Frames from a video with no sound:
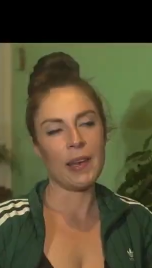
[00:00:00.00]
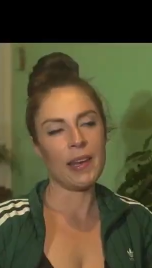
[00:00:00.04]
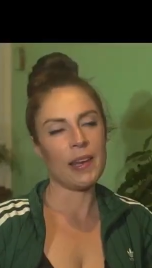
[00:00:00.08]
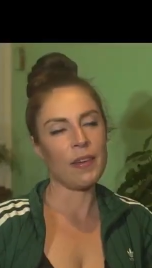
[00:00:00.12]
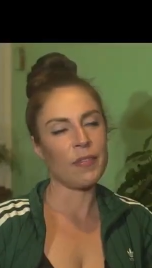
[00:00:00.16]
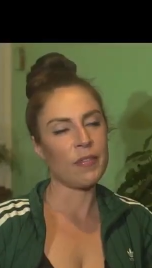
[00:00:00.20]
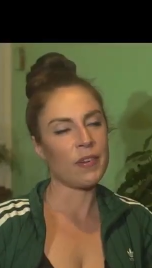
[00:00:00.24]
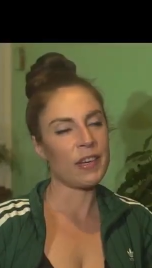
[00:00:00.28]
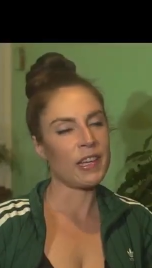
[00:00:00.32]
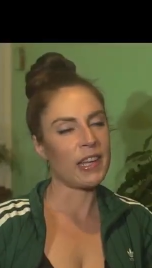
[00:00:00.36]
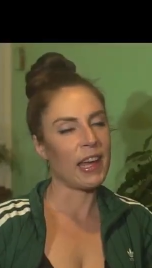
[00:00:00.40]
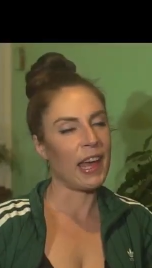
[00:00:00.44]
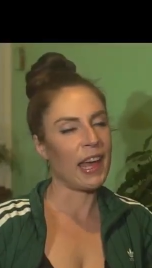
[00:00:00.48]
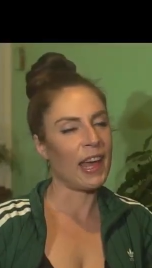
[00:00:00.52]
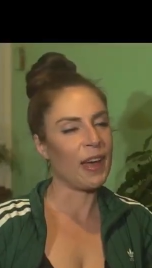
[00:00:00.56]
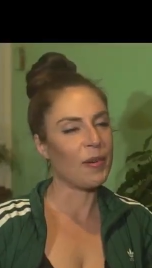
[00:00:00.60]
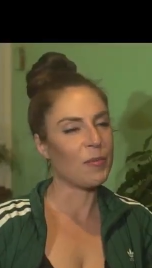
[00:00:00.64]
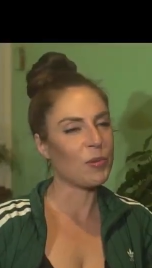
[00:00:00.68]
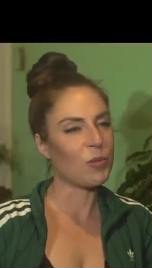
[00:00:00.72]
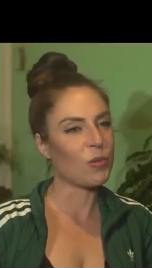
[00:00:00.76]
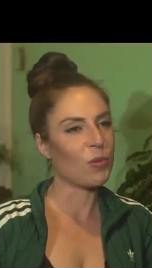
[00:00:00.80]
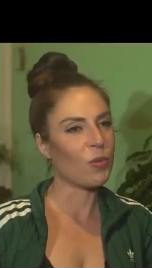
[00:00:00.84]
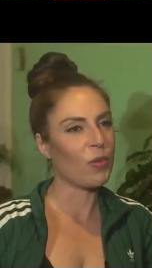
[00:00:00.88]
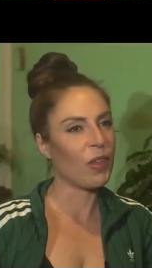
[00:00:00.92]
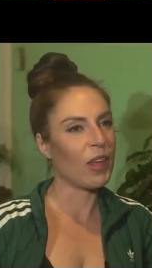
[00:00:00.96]
mean, every day
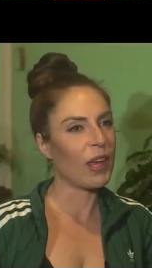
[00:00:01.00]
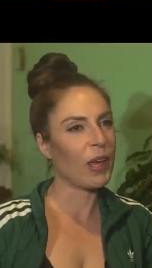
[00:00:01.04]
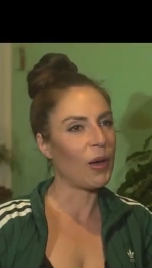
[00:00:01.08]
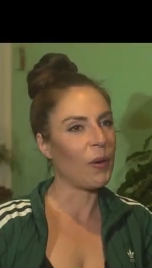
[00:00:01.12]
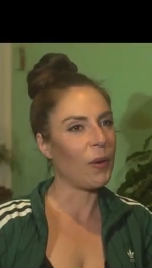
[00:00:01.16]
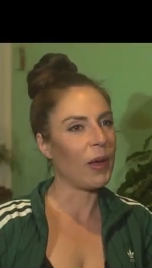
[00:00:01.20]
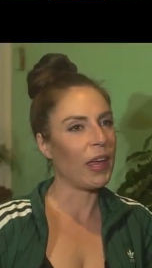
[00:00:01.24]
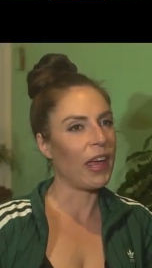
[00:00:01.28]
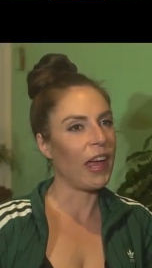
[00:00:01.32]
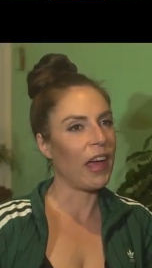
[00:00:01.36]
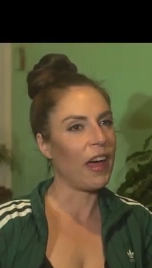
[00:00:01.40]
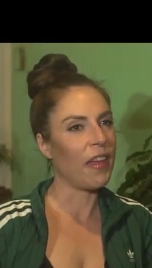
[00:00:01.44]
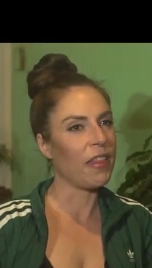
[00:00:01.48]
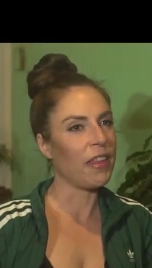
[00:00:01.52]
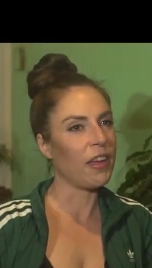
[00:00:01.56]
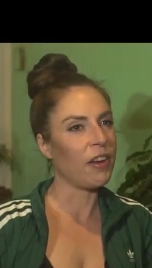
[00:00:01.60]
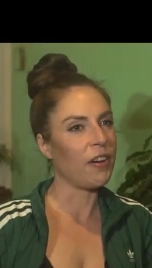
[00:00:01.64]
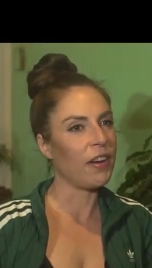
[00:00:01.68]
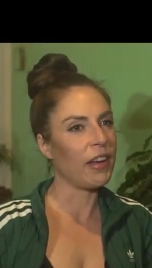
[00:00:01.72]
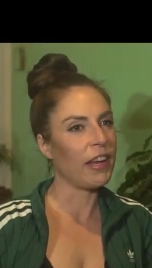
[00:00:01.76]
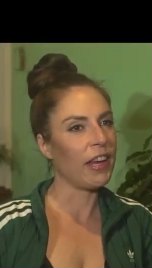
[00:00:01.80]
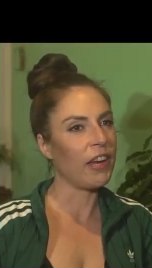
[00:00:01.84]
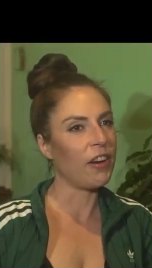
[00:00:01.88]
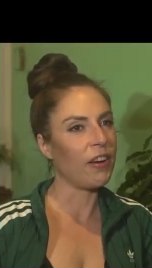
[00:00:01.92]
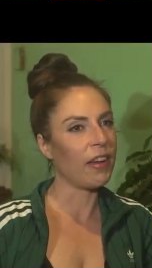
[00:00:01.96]
I'm sure they're going out
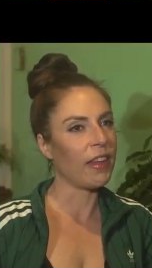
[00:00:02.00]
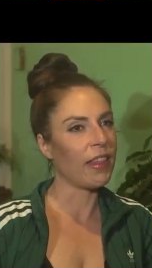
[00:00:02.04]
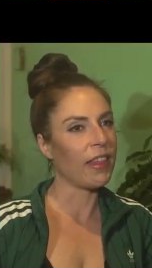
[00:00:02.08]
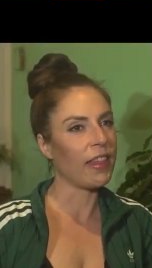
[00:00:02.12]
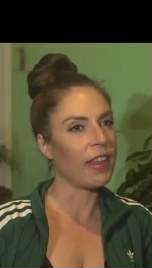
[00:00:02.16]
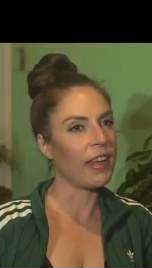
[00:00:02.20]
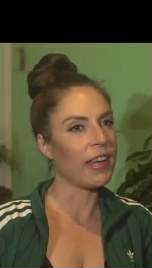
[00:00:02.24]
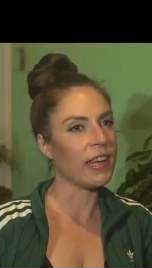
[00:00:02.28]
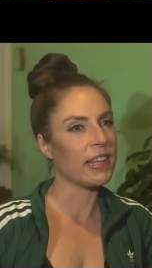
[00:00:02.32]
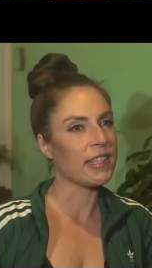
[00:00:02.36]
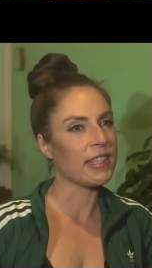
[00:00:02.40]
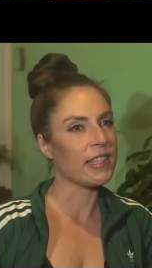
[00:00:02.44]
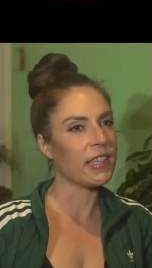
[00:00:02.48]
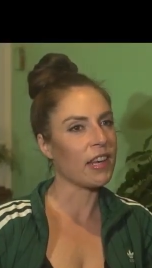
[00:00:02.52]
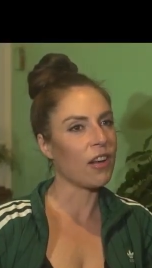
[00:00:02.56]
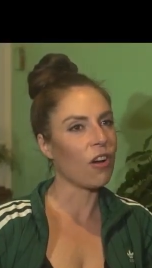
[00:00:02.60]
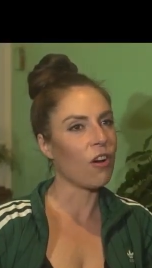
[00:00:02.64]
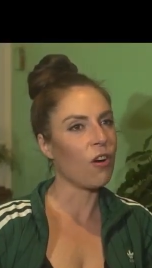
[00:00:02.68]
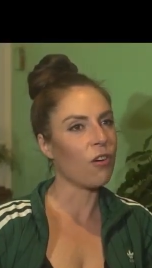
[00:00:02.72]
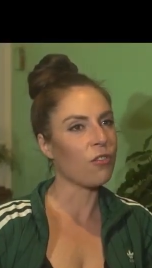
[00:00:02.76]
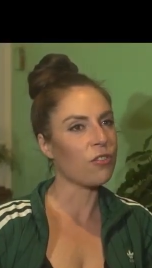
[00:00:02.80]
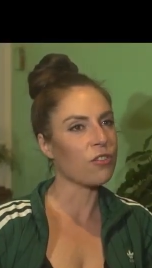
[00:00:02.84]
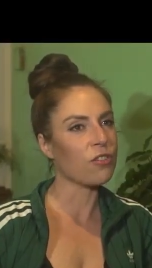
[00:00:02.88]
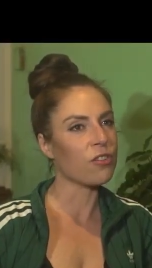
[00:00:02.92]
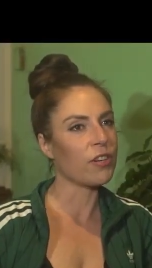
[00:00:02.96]
there and hearing things that are
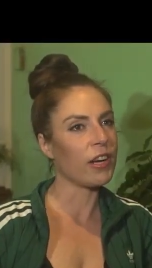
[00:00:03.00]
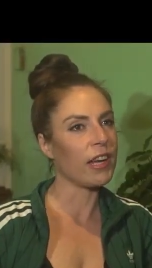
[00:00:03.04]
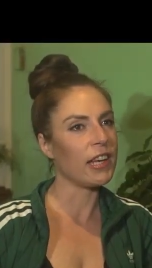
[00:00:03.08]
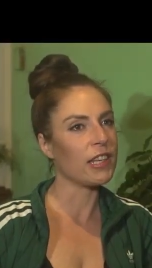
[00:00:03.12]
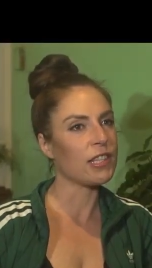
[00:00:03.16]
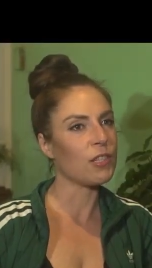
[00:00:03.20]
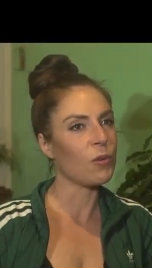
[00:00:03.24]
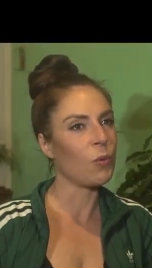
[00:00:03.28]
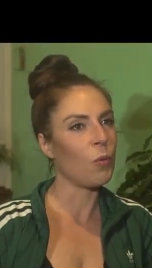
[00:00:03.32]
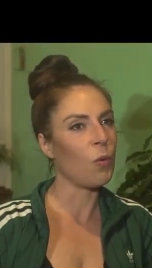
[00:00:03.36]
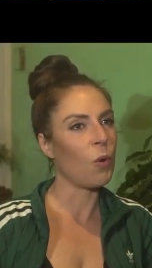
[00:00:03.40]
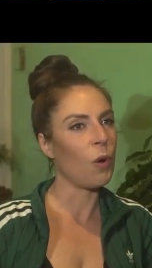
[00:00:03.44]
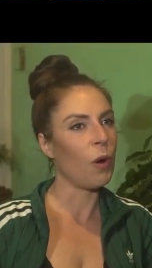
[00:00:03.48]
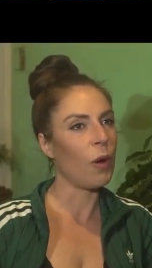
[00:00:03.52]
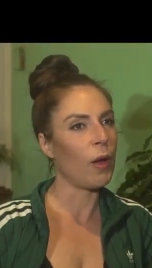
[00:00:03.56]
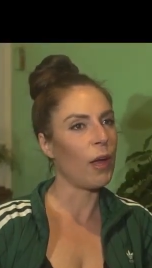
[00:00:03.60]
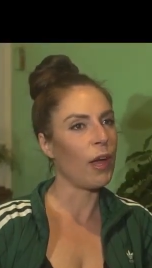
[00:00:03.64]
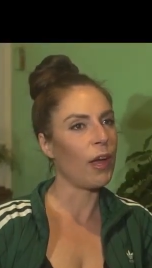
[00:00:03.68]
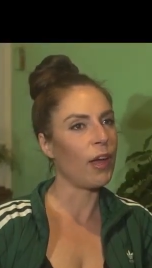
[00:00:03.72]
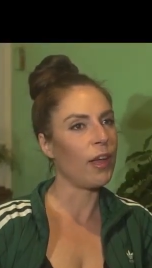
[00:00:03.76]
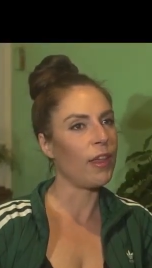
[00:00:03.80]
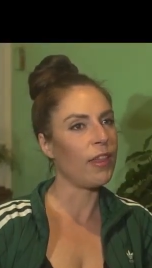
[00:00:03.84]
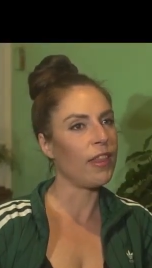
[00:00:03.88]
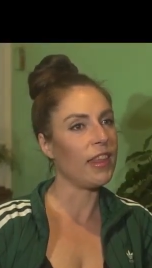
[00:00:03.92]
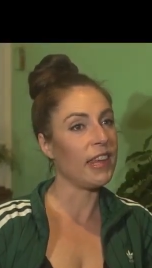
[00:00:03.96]
contrary to
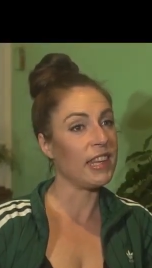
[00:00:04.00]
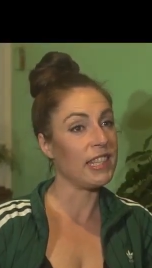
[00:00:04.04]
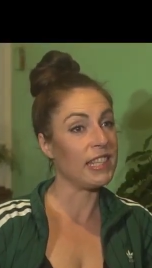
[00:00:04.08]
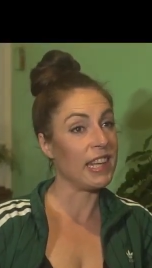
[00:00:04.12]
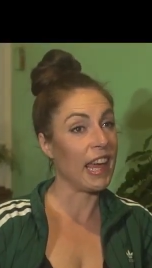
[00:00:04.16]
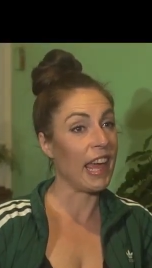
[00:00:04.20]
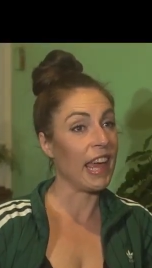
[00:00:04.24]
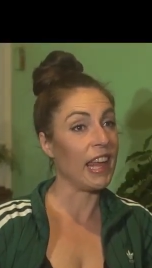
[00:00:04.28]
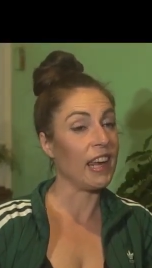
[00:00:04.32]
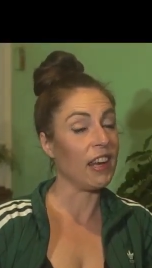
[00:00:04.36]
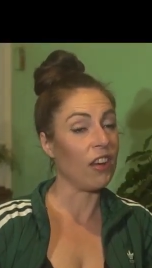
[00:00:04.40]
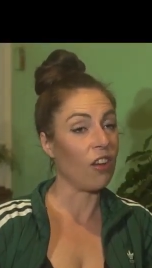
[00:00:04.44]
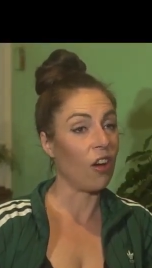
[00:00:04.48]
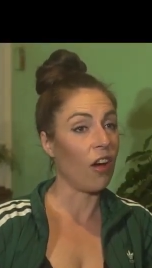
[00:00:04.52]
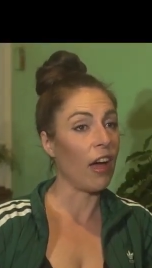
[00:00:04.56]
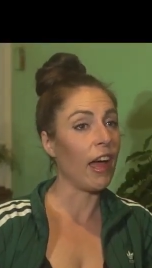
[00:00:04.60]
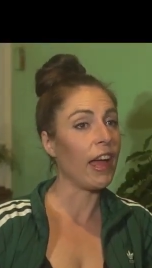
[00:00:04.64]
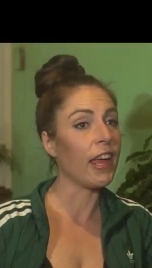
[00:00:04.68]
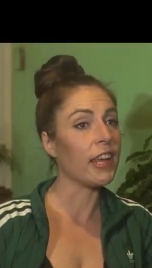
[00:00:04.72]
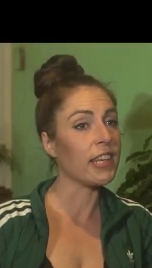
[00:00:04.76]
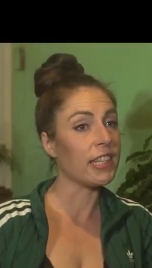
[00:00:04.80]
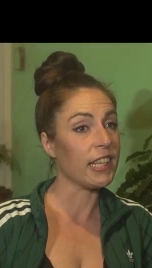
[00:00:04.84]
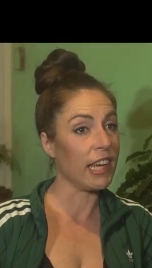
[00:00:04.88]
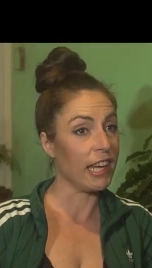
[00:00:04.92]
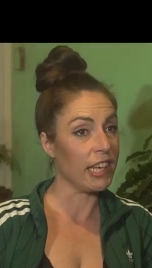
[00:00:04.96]
what their dad and
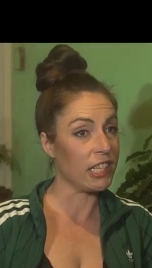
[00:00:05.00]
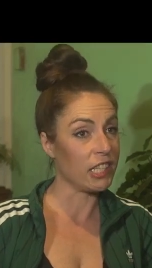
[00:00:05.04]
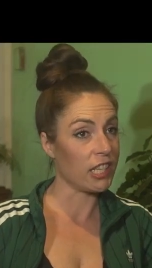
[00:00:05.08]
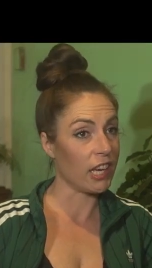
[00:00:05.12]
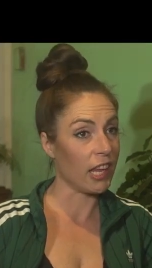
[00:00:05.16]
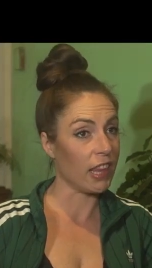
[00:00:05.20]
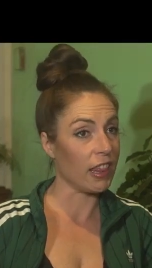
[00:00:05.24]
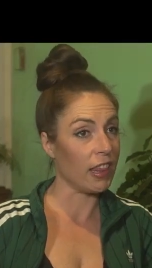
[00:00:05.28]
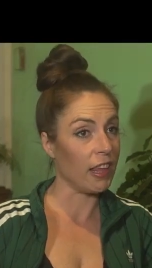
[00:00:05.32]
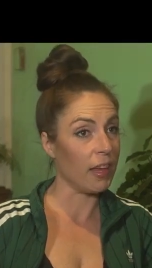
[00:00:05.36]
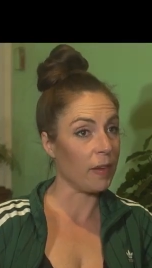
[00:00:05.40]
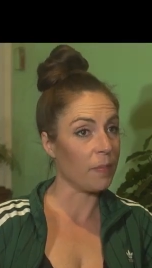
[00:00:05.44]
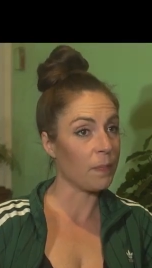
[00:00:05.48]
I are teaching